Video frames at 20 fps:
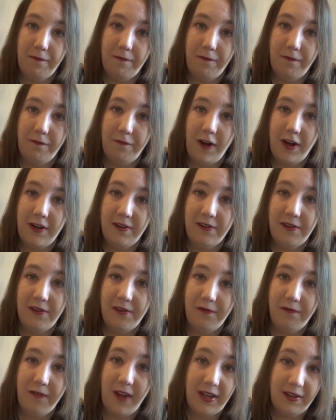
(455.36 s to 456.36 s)

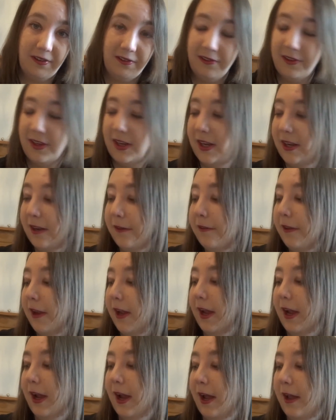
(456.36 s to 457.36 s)
French fancies,
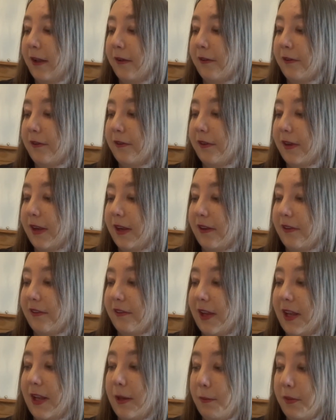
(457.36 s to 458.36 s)
and it's
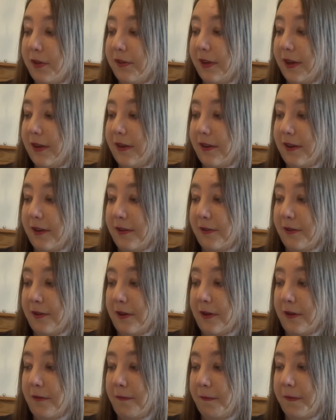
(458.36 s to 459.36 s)
a limited
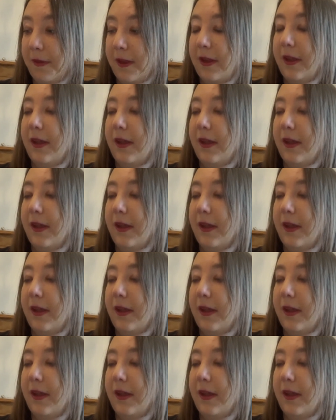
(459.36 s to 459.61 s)
edition